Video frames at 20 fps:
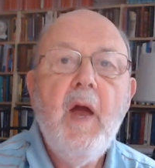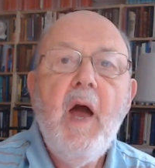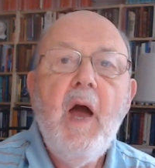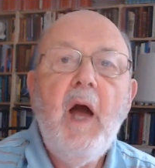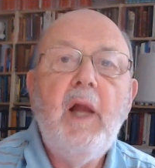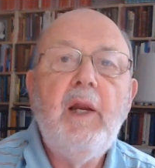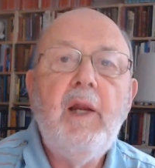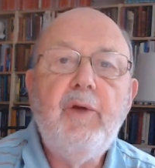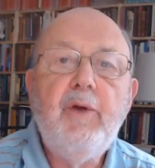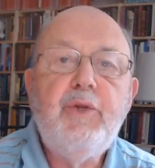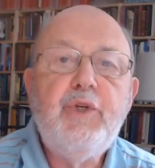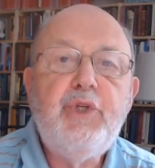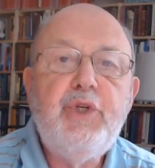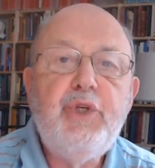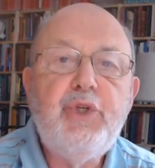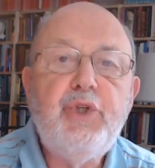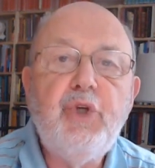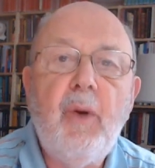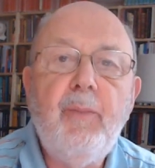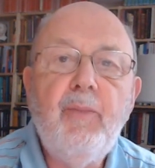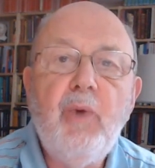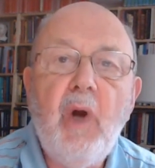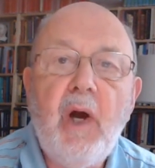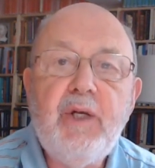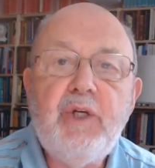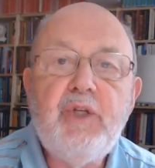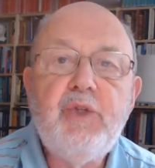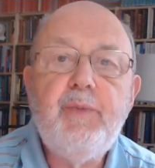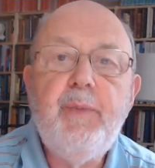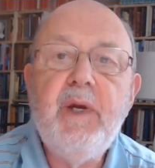Hello, this is Tom Wright
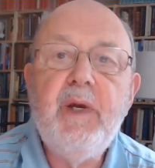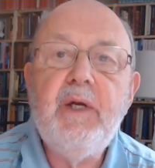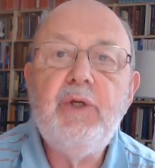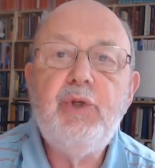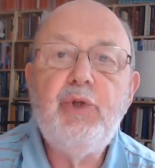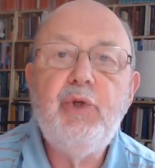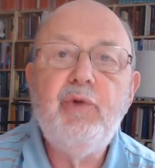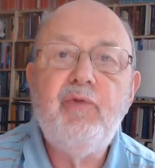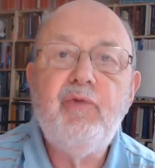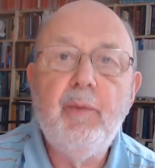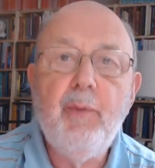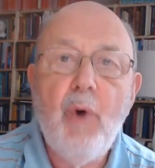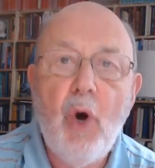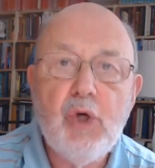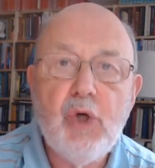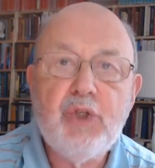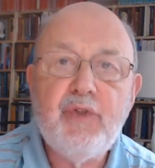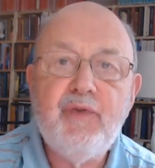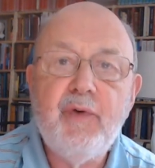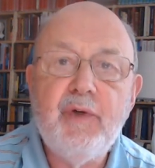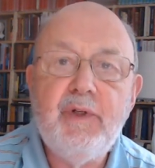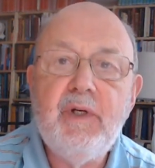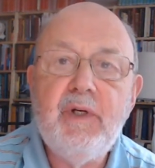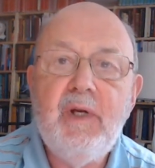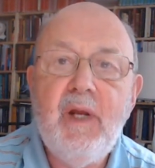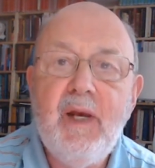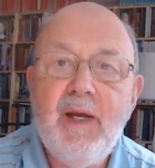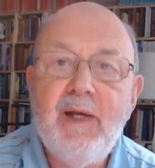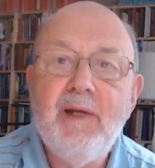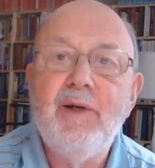speaking to you from Oxford in
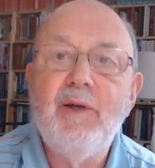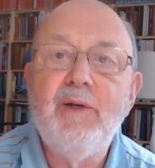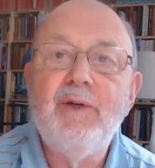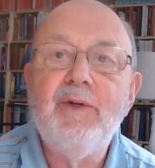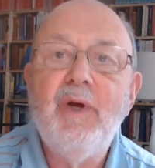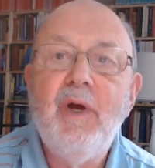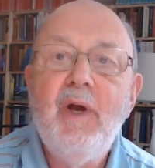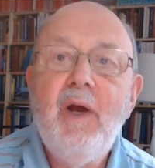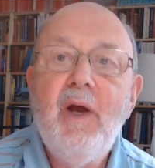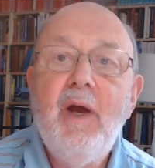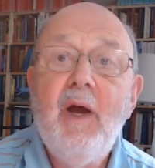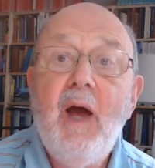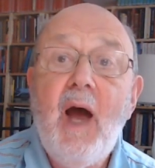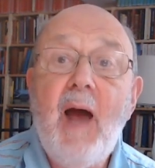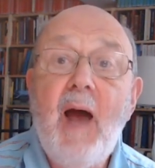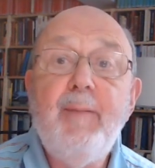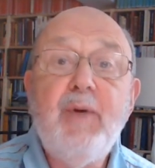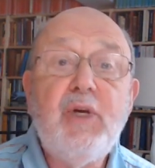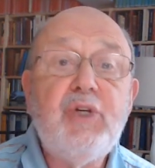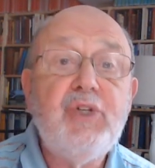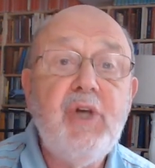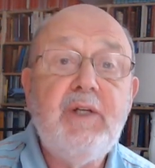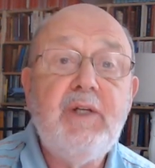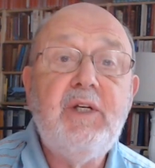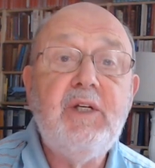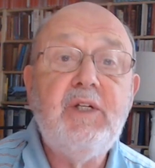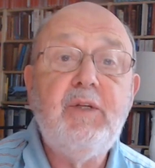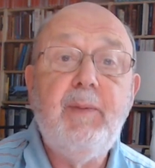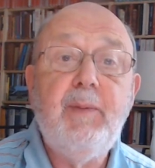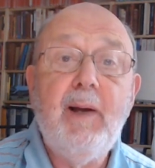England. I'm
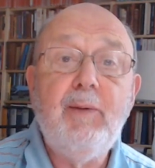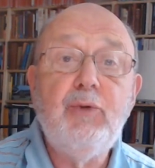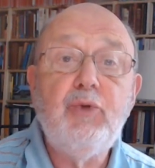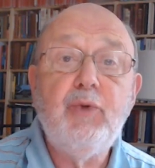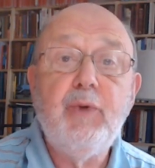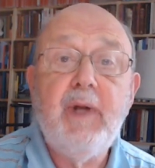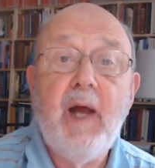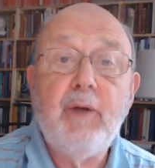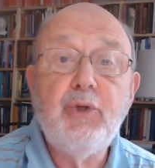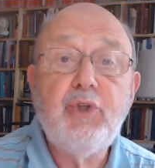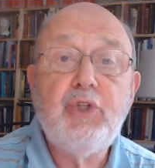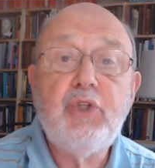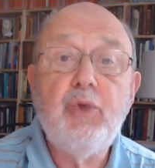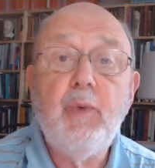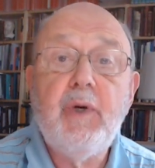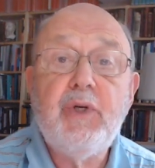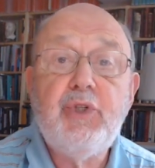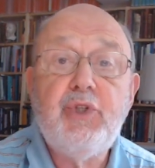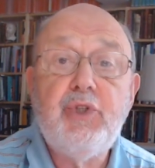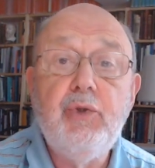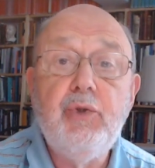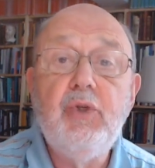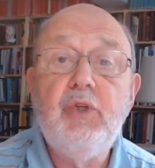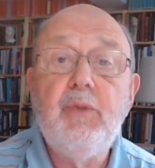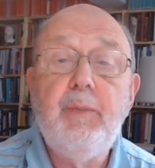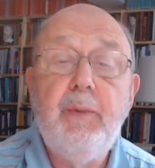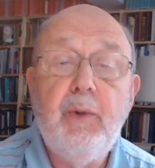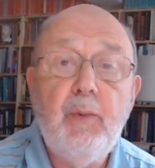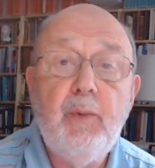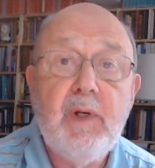excited to be able to announce that we're soon to
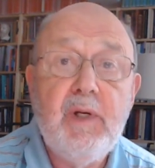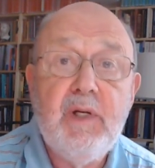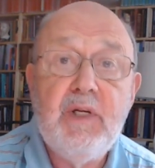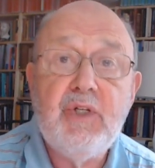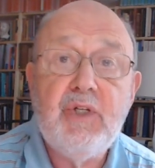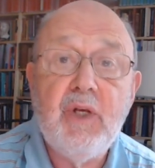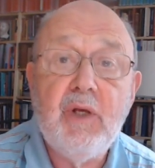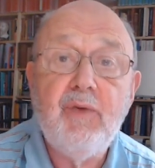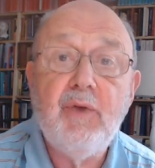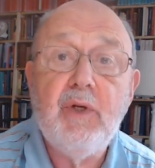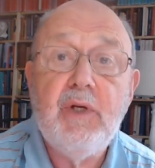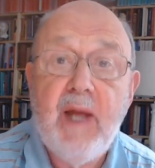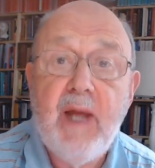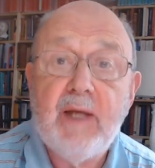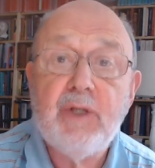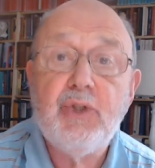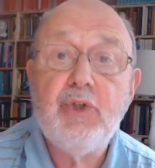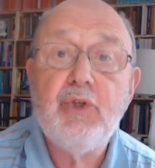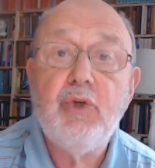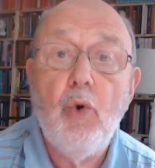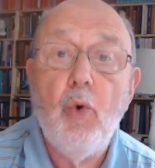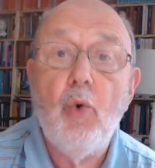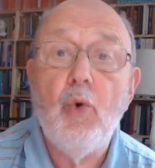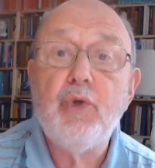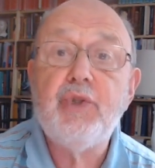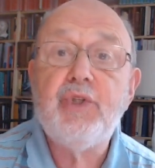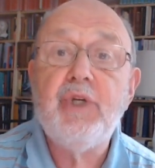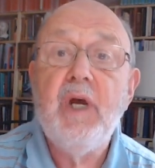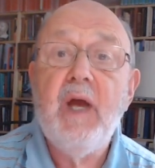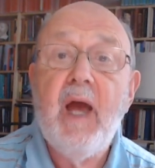be releasing the next
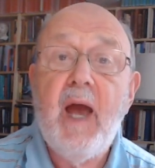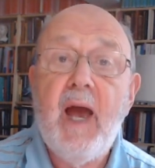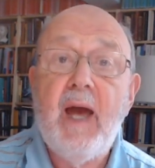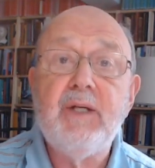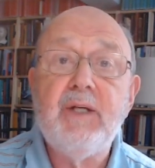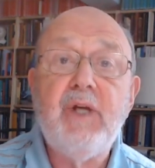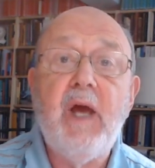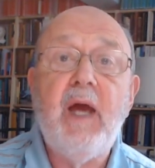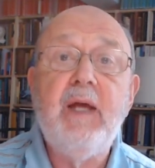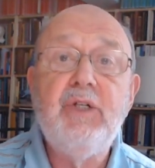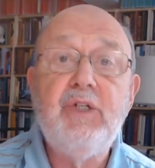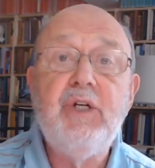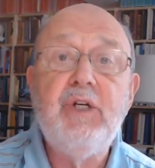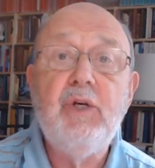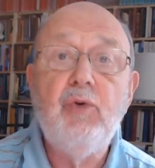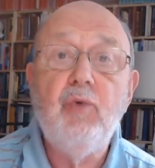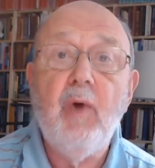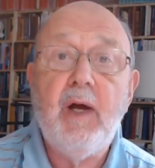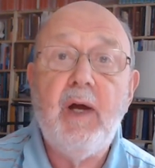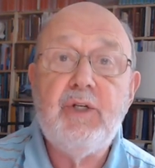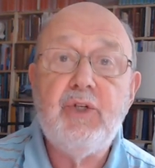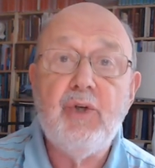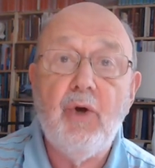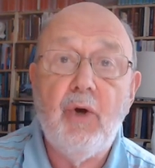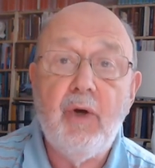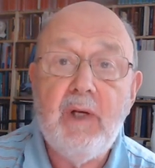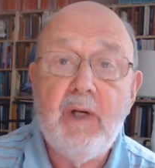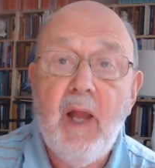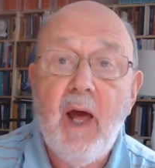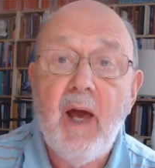course at NT Wright
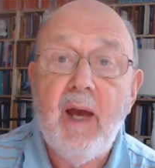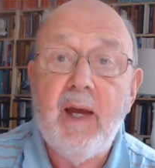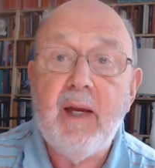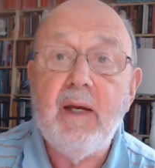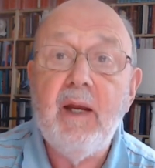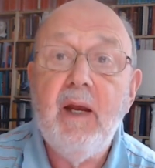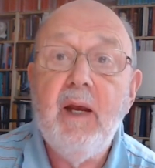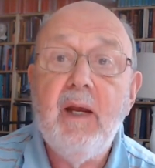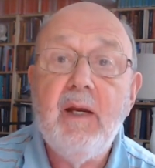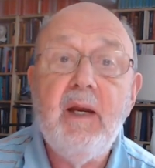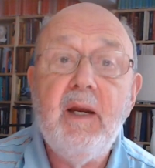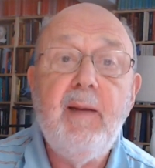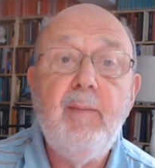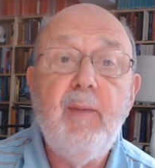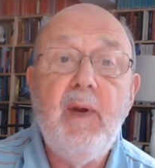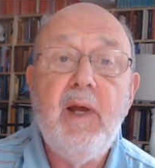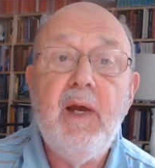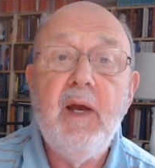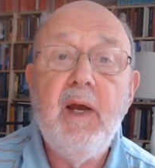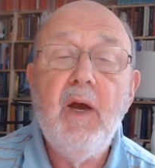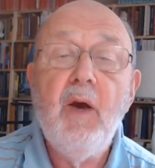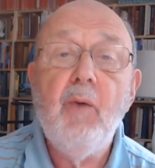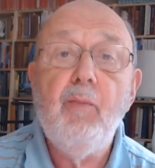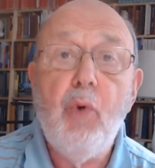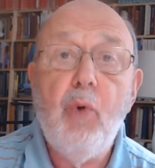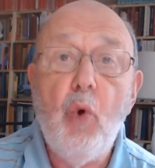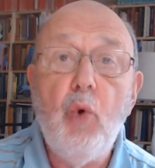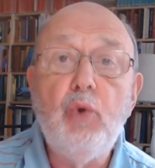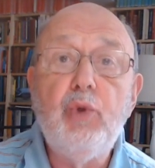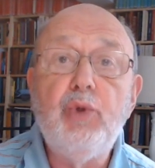Online, namely
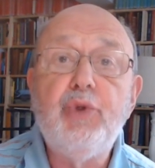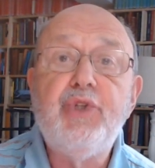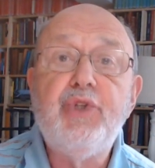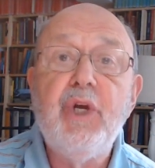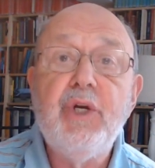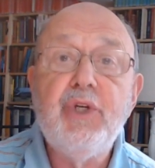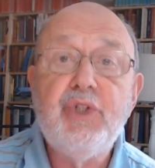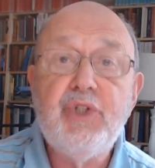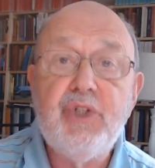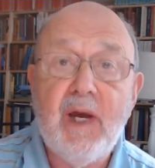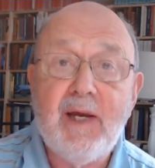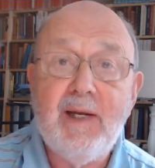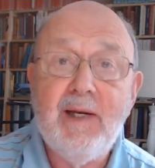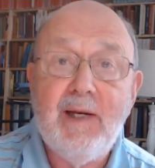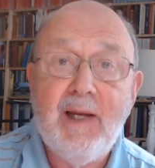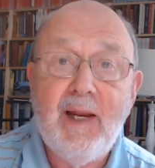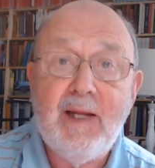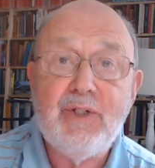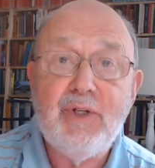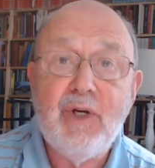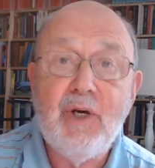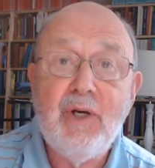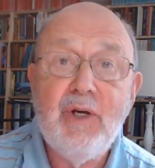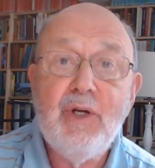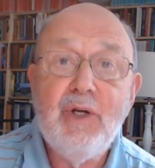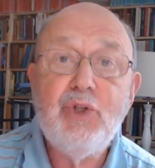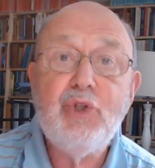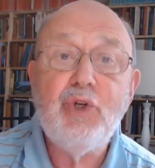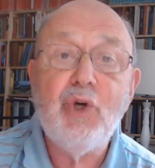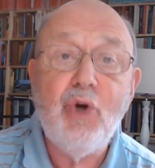Paul's Second Letter
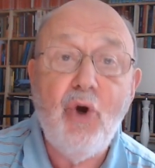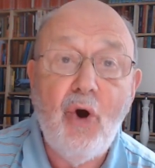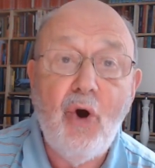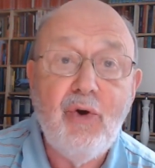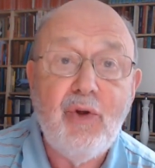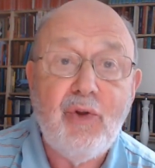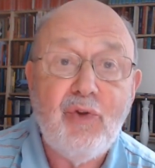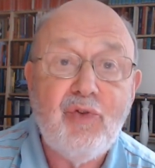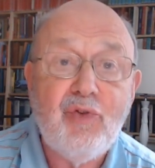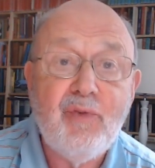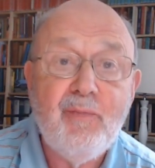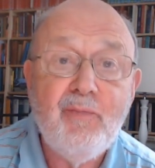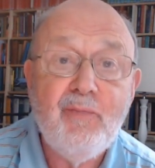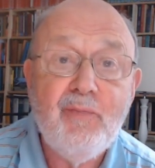to Corinth.